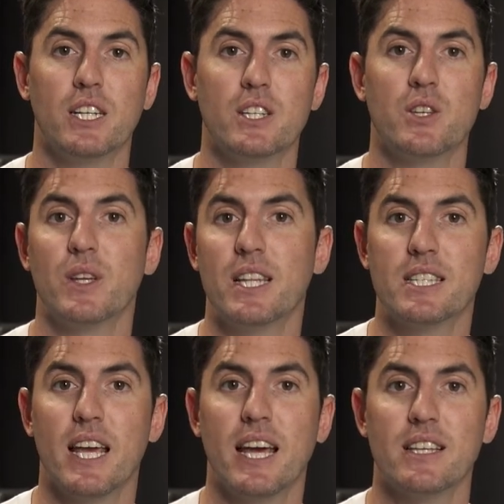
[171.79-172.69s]
So in
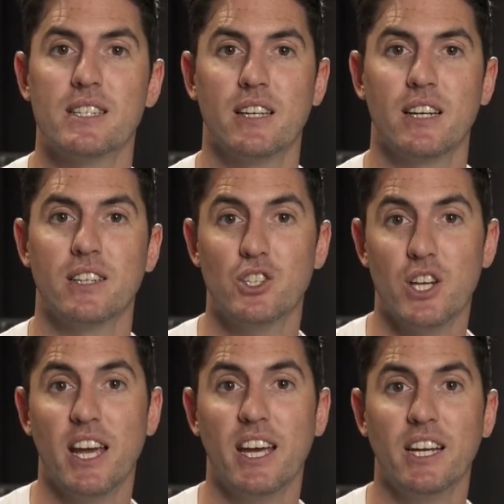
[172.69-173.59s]
this case, a
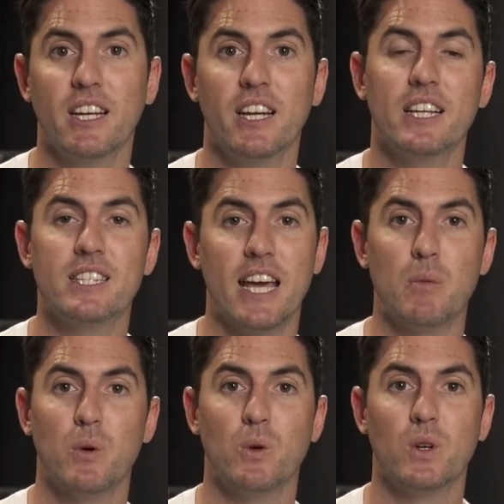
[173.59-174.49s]
chair, a
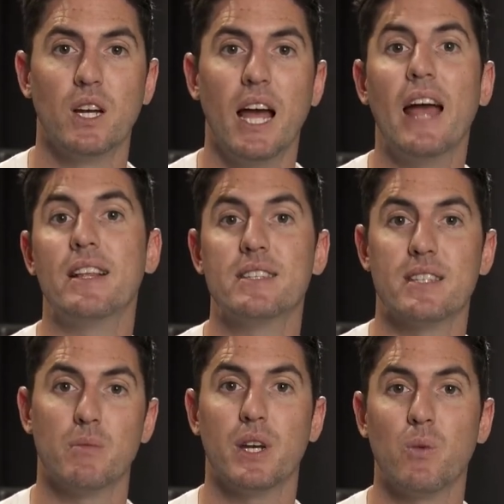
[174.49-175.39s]
table, and then
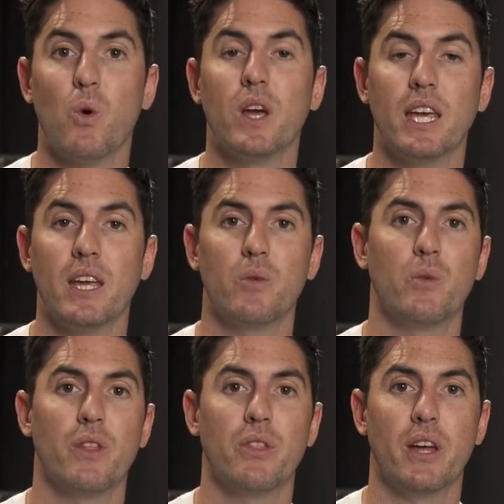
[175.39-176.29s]
somebody walking in
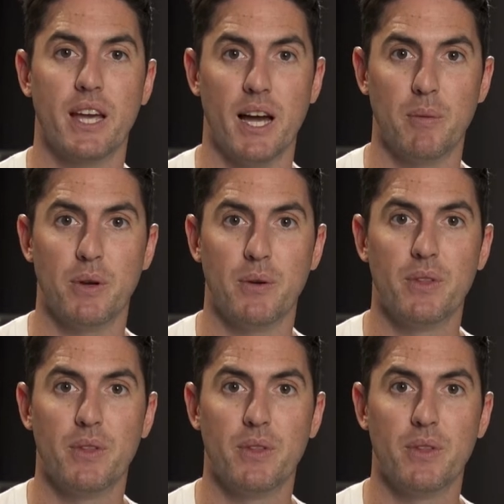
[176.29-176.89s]
with a cup.